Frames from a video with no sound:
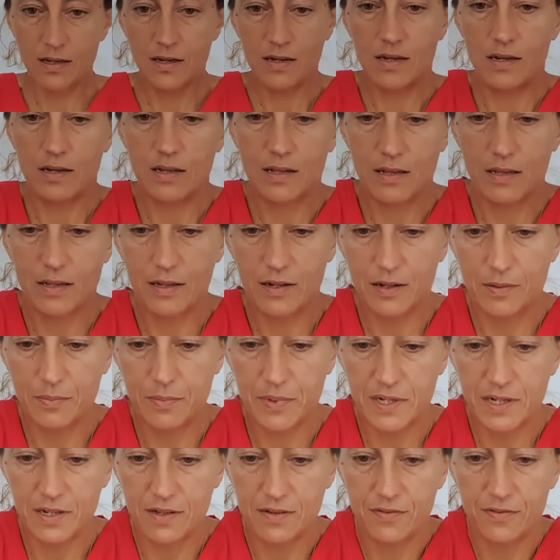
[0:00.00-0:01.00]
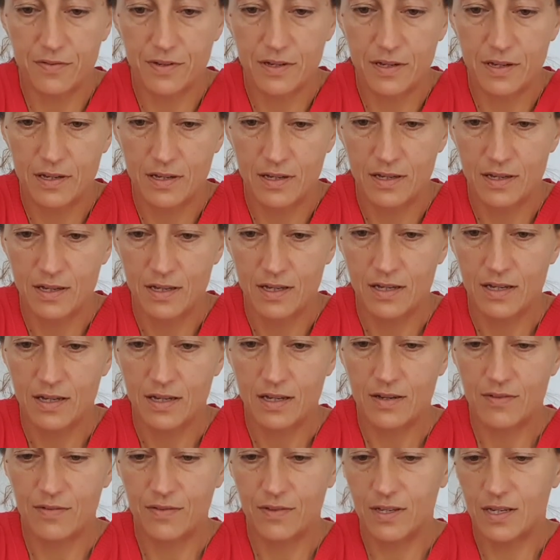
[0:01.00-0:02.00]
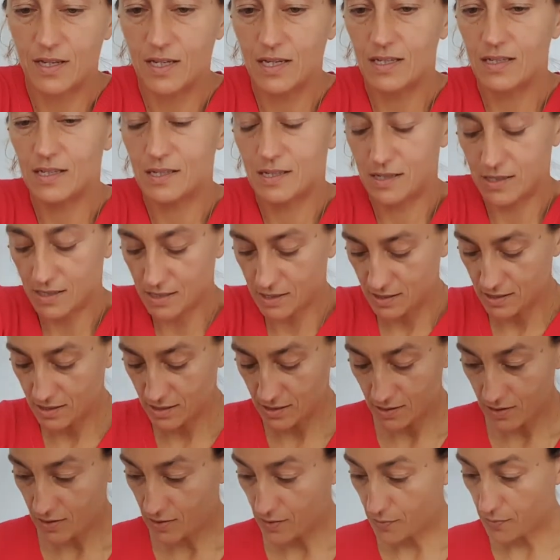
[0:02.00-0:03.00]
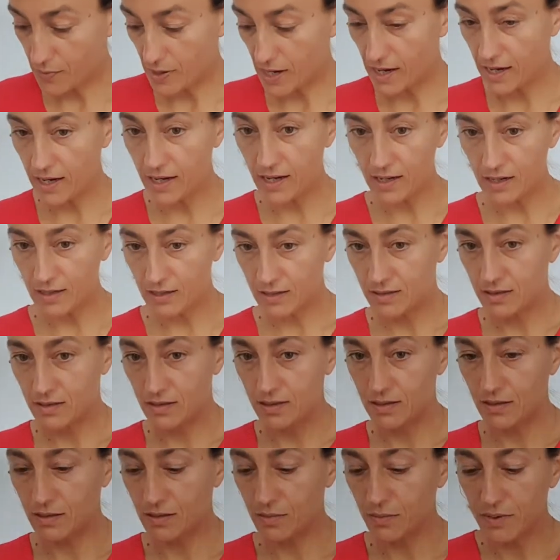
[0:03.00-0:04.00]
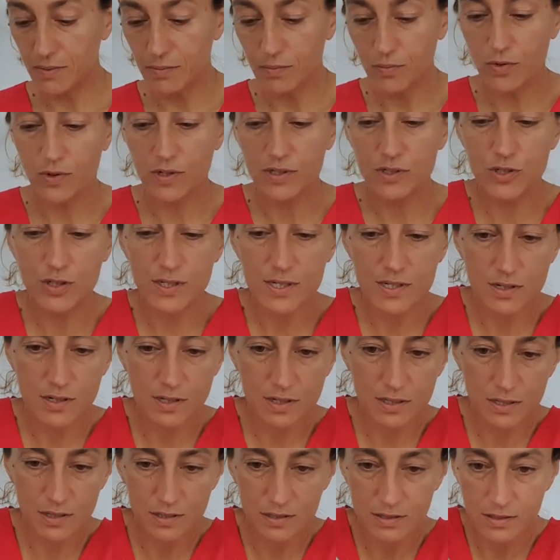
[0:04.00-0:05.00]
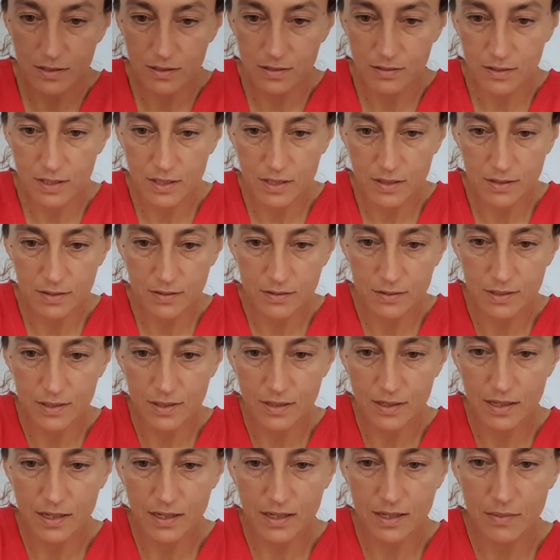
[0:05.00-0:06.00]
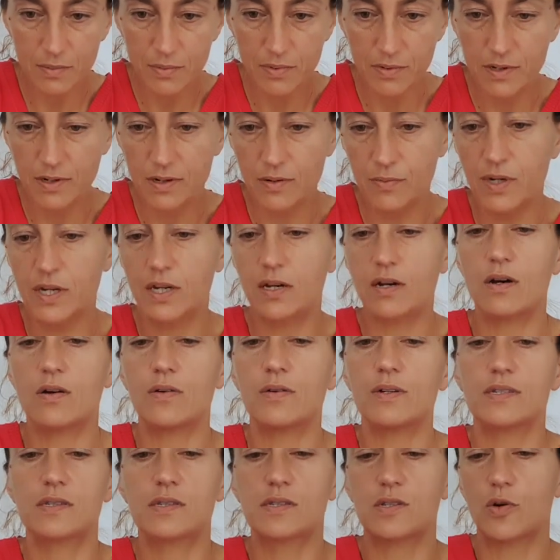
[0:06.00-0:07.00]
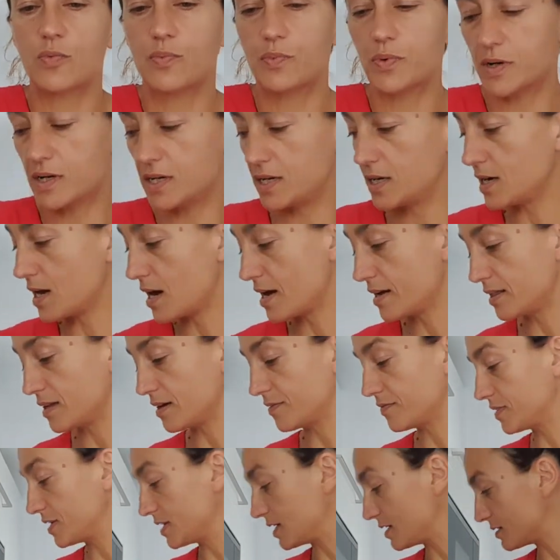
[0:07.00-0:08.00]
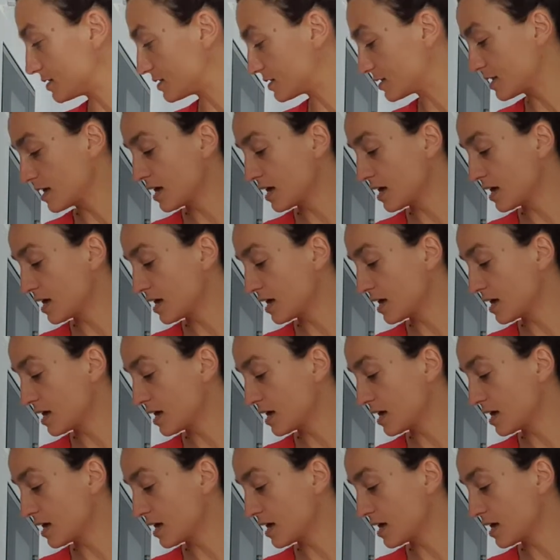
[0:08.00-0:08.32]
a little bit of this, right? A little bit more drizzle, you know, up. There we go. It's so pretty. I love this.